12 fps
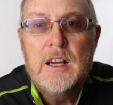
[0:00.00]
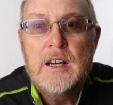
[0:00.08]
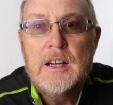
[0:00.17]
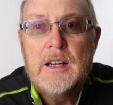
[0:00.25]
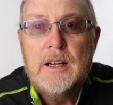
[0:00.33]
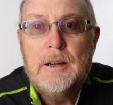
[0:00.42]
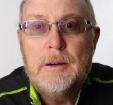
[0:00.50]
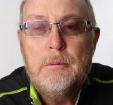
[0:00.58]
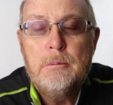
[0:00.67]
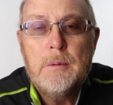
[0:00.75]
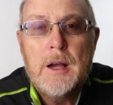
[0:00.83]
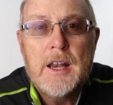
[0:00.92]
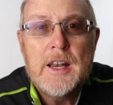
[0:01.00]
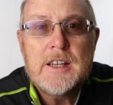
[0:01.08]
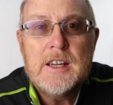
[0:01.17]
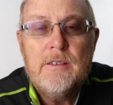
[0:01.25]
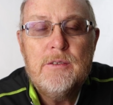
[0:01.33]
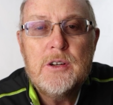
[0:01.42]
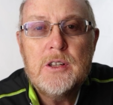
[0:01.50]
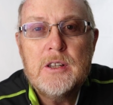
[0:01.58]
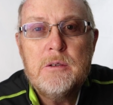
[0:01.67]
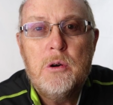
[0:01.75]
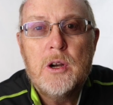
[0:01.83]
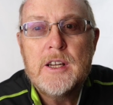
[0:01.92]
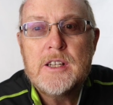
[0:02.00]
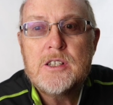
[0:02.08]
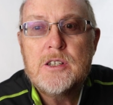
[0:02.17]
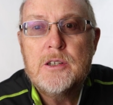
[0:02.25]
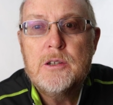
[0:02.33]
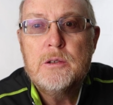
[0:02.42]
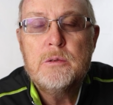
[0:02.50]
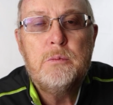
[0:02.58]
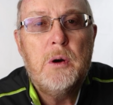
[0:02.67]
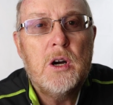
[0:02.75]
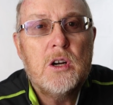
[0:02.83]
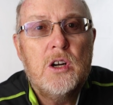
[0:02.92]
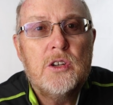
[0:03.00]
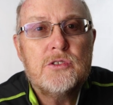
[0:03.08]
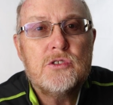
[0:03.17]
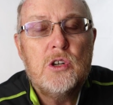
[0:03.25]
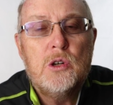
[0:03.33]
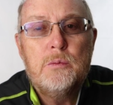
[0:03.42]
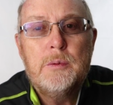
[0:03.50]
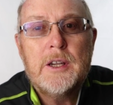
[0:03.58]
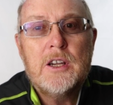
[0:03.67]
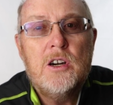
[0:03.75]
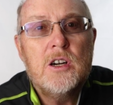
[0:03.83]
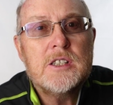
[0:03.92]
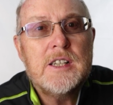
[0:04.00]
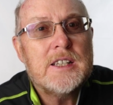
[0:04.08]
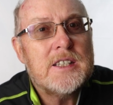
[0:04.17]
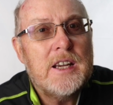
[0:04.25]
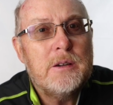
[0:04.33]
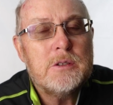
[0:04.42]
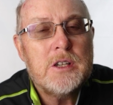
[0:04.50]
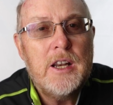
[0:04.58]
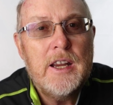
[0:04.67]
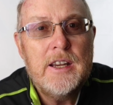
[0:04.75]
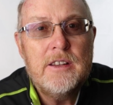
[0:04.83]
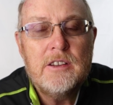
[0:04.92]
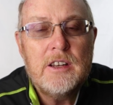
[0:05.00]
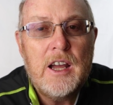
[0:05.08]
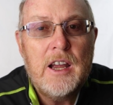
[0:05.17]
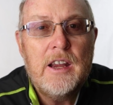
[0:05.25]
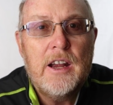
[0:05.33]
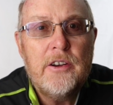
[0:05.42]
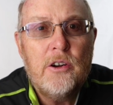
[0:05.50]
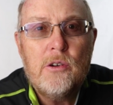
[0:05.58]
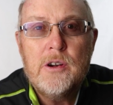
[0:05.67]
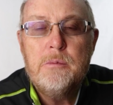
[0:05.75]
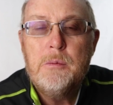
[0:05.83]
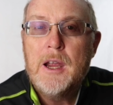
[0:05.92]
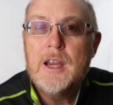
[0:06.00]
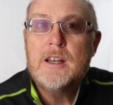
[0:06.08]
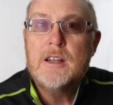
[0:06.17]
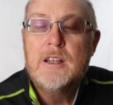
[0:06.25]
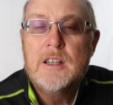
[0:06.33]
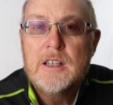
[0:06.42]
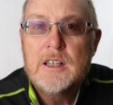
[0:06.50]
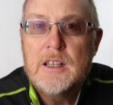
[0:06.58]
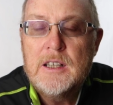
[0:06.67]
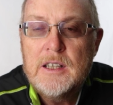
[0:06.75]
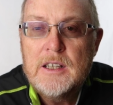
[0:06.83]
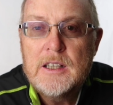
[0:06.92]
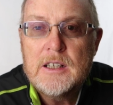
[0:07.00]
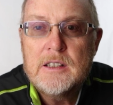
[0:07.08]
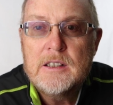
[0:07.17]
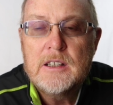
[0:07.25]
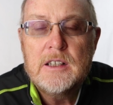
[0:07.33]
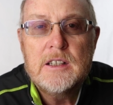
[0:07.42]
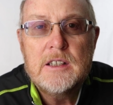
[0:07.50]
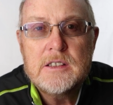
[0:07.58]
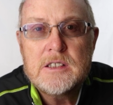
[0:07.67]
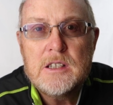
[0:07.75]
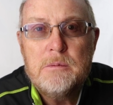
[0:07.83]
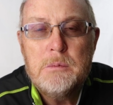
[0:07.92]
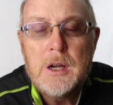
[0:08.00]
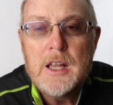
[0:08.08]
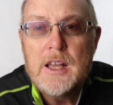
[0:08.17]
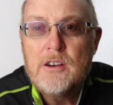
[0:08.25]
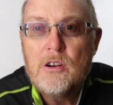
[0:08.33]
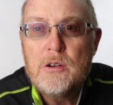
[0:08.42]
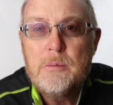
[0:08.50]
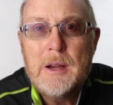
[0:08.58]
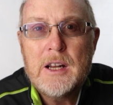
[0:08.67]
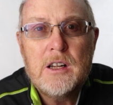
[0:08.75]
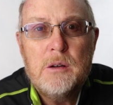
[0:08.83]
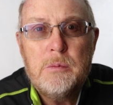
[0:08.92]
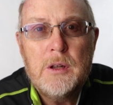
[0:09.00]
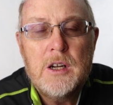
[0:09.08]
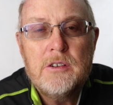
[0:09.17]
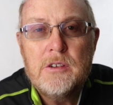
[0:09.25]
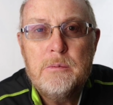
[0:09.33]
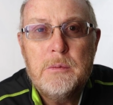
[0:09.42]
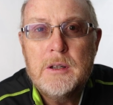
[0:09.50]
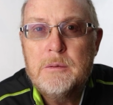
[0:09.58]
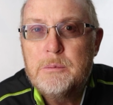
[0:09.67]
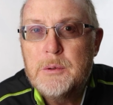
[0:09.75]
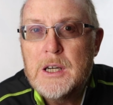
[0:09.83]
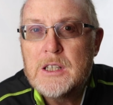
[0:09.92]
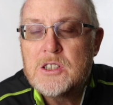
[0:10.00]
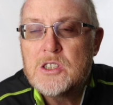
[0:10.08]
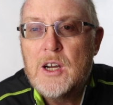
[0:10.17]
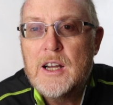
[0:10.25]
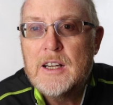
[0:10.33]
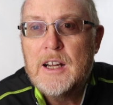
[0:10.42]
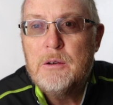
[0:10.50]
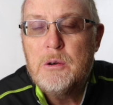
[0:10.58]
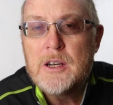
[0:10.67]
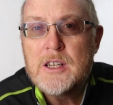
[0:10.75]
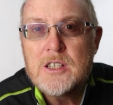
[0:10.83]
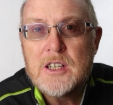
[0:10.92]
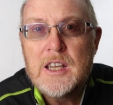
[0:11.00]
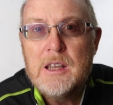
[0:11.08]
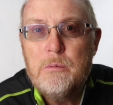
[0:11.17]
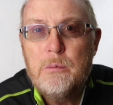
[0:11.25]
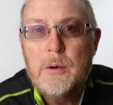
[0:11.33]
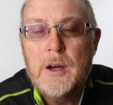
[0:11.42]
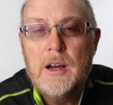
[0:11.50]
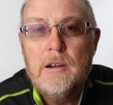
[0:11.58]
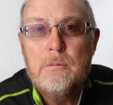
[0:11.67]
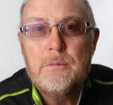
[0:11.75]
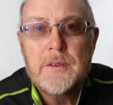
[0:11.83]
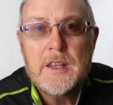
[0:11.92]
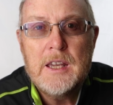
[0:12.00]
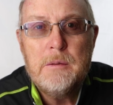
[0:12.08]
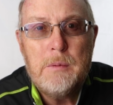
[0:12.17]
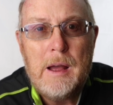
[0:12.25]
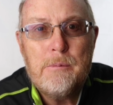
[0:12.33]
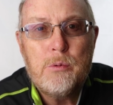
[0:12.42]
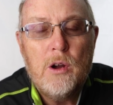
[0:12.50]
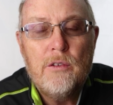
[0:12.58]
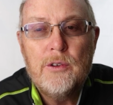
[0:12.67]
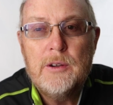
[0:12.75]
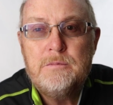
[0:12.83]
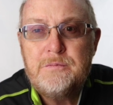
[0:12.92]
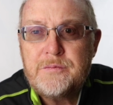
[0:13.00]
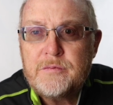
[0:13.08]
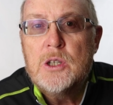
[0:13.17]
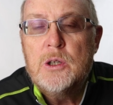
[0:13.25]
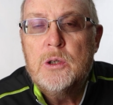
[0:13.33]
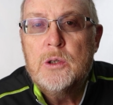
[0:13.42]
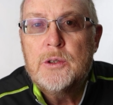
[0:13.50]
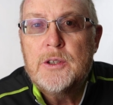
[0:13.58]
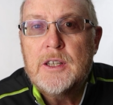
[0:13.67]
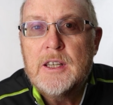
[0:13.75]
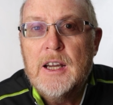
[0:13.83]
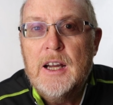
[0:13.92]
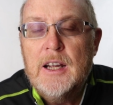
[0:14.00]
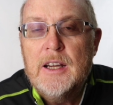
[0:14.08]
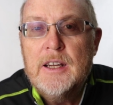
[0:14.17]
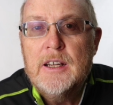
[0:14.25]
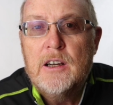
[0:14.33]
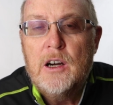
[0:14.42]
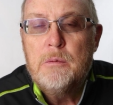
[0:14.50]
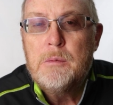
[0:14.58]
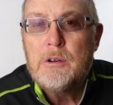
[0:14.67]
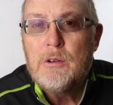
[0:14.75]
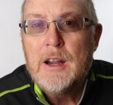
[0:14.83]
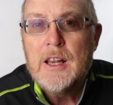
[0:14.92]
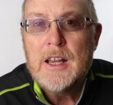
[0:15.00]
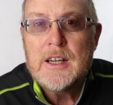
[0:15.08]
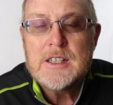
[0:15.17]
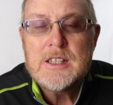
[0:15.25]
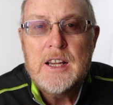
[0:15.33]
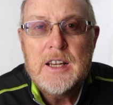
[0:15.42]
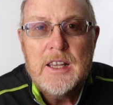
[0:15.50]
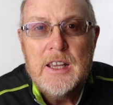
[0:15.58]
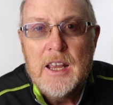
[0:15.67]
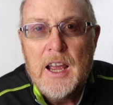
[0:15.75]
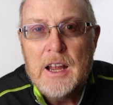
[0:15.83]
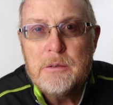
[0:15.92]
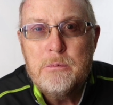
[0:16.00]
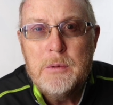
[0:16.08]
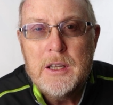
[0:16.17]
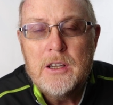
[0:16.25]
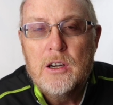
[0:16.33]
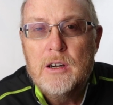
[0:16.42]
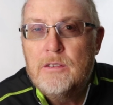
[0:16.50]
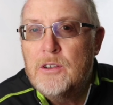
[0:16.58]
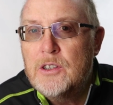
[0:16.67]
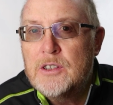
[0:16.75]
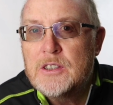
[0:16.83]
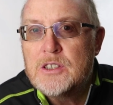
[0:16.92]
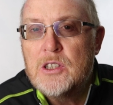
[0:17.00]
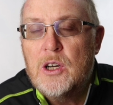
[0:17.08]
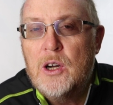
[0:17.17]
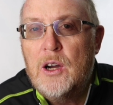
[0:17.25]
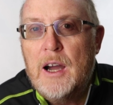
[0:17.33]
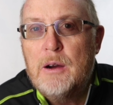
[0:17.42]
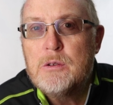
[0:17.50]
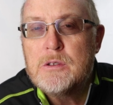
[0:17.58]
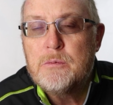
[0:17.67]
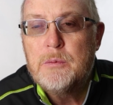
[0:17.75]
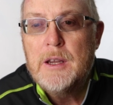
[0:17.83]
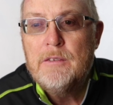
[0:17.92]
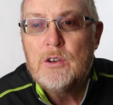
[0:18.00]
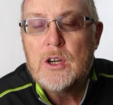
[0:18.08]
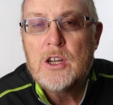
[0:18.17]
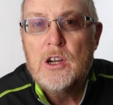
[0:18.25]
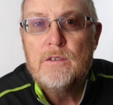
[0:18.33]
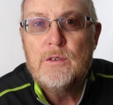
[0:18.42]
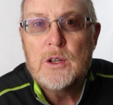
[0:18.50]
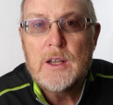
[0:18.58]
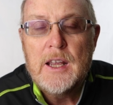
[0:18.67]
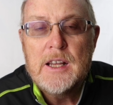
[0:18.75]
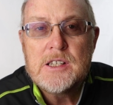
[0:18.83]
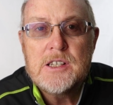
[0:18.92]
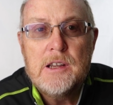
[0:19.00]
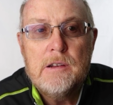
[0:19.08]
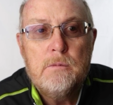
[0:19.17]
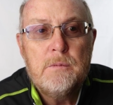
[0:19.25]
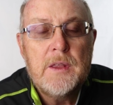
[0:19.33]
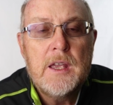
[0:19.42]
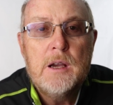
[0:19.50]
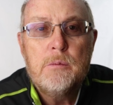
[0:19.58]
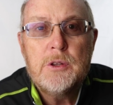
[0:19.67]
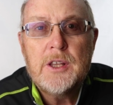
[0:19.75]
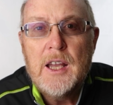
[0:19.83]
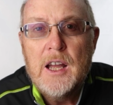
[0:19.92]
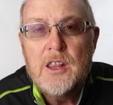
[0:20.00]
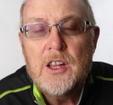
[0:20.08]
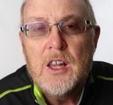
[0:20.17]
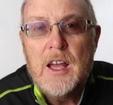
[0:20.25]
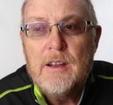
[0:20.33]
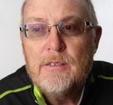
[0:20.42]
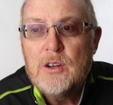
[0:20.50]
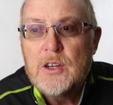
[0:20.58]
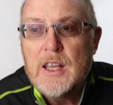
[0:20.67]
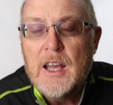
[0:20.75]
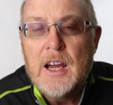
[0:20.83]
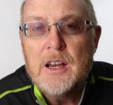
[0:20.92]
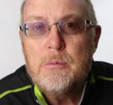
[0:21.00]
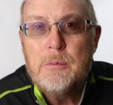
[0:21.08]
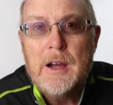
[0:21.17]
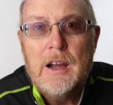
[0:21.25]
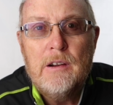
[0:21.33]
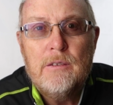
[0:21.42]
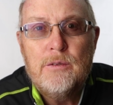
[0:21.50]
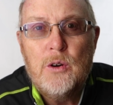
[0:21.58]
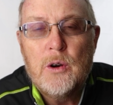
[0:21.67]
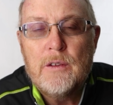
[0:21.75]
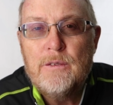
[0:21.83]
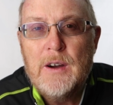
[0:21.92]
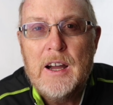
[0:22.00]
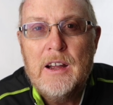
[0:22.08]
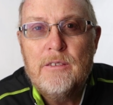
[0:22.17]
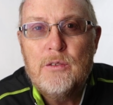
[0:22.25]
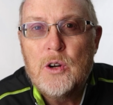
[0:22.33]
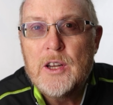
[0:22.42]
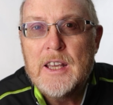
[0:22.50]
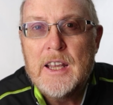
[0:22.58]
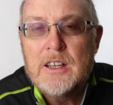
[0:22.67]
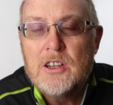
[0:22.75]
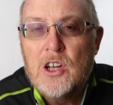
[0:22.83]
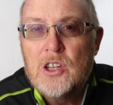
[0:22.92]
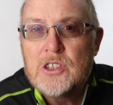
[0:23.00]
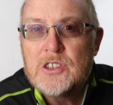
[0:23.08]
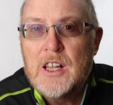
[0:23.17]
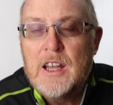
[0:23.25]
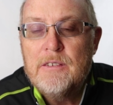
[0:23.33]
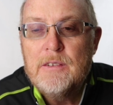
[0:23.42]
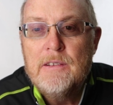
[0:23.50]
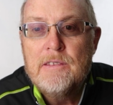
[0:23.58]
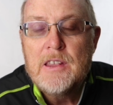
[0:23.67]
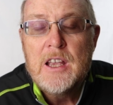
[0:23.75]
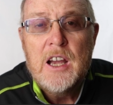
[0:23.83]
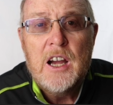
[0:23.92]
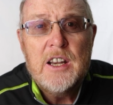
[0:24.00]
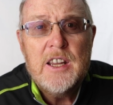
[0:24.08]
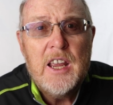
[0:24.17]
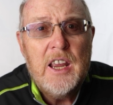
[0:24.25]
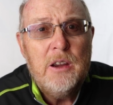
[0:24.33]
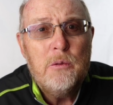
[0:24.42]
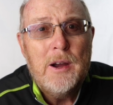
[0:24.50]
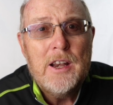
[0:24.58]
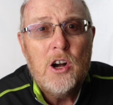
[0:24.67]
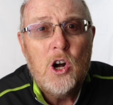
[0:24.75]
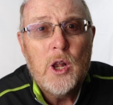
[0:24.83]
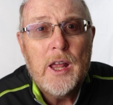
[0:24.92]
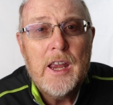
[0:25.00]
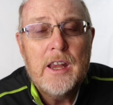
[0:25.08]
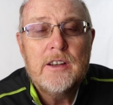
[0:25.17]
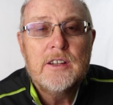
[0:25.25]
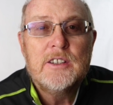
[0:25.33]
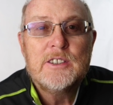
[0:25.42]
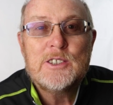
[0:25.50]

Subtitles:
And I definitely wanted to pot control, because, like I say, it was late in the night. I'd already made some money. I'd already made a couple of $100, so I wanted to keep that profit. So the guy on my right, like I said, he had me covered, so I was being very careful against him. But the guy on the left only had about $45, $48 left, and he went all in.